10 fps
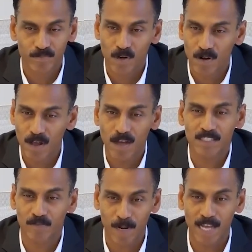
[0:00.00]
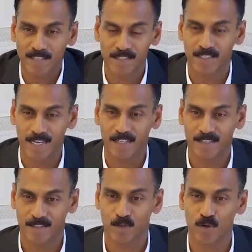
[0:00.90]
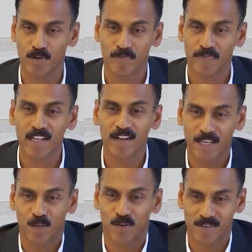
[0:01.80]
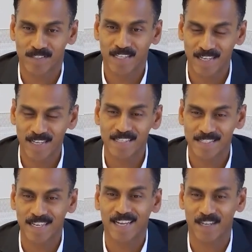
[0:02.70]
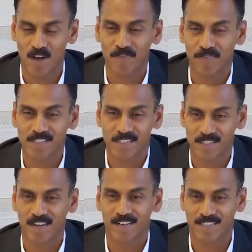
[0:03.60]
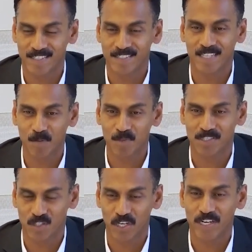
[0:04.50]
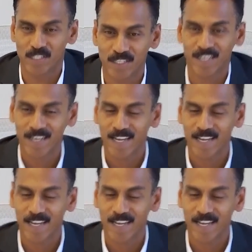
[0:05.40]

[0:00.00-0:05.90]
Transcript: Lots of plants inside. You don't feel like you're sitting inside an office. It's not just tables and chairs.